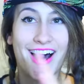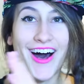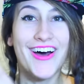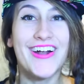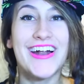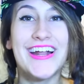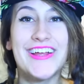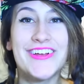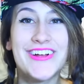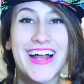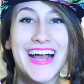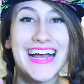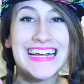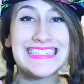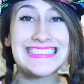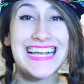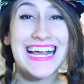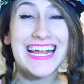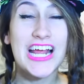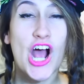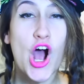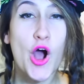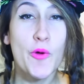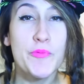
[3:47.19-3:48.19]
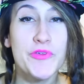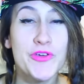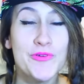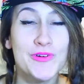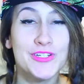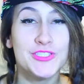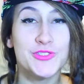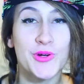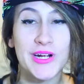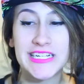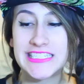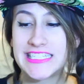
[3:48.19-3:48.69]
Alright you guys, I hope
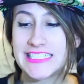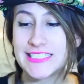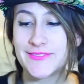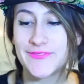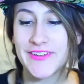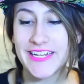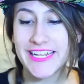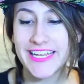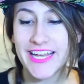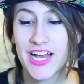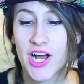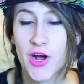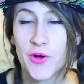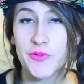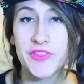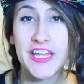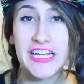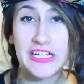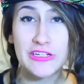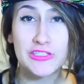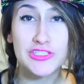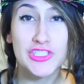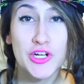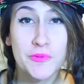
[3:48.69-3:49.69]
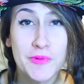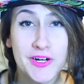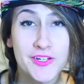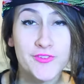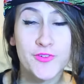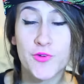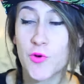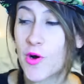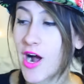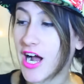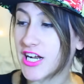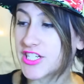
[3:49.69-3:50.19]
you enjoyed this video. Thank you so
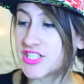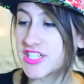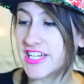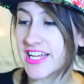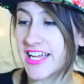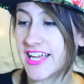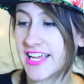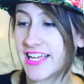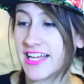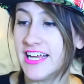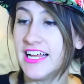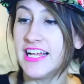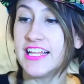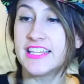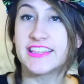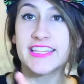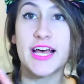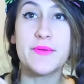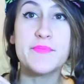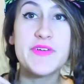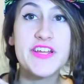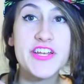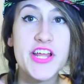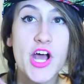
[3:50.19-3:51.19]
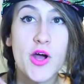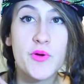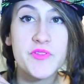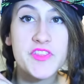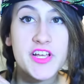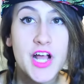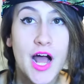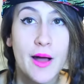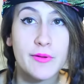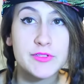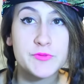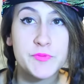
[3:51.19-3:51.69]
much for watching. Let me know in
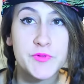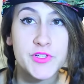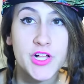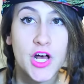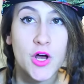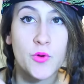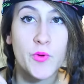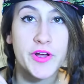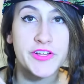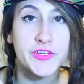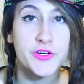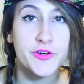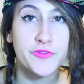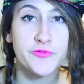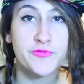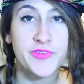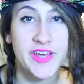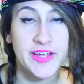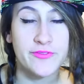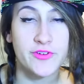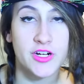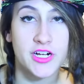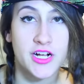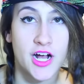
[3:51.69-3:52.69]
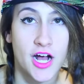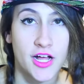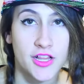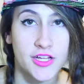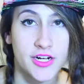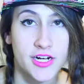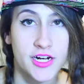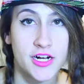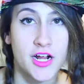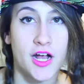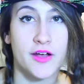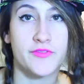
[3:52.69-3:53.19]
the comments below what your favorite
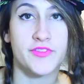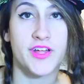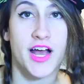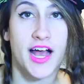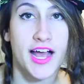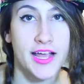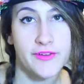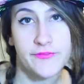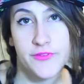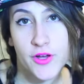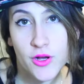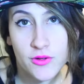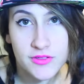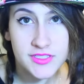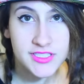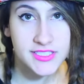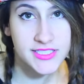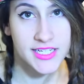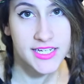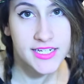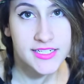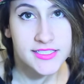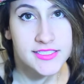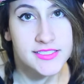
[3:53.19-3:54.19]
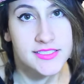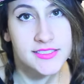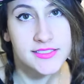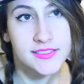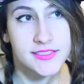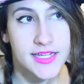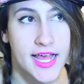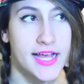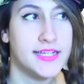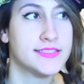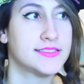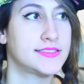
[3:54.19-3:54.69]
color of the iPhone six
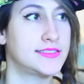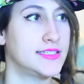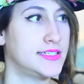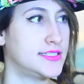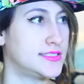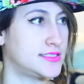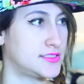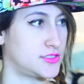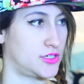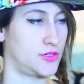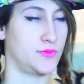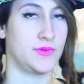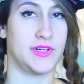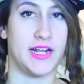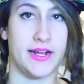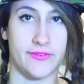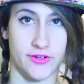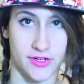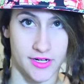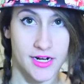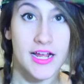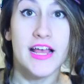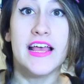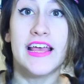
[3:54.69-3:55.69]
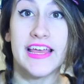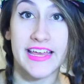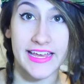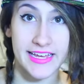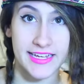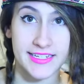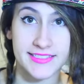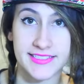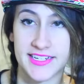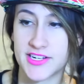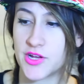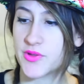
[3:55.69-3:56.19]
S's or whatever
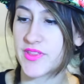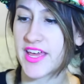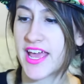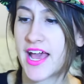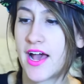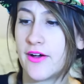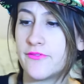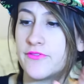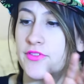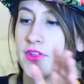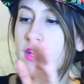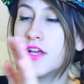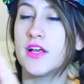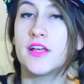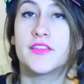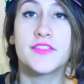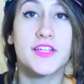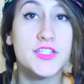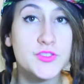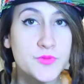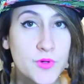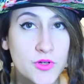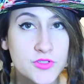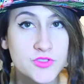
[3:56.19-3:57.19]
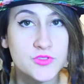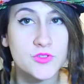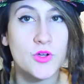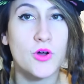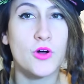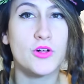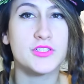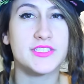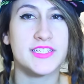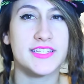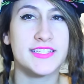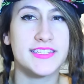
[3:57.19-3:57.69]
is. I know they have this rose
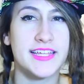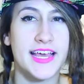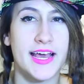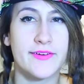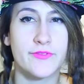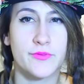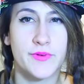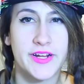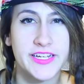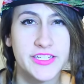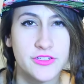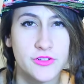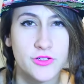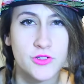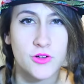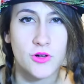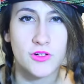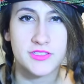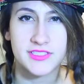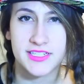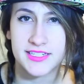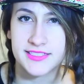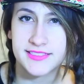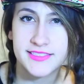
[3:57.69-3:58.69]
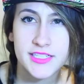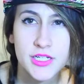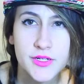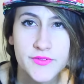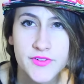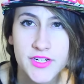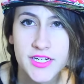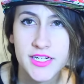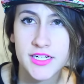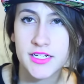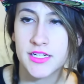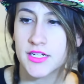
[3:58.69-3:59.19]
gold, I think they have a regular gold and a
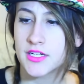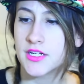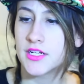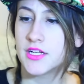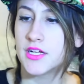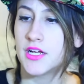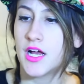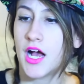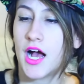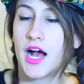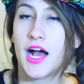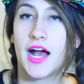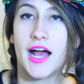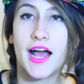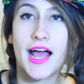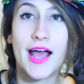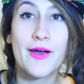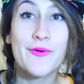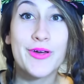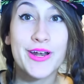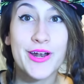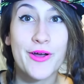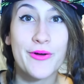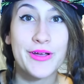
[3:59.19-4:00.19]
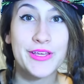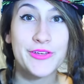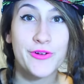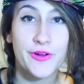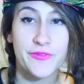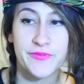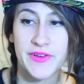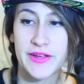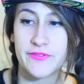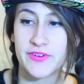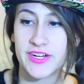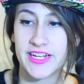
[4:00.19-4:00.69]
silver. Uh, I want to know what
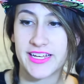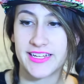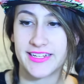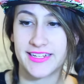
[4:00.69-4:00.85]
your favorite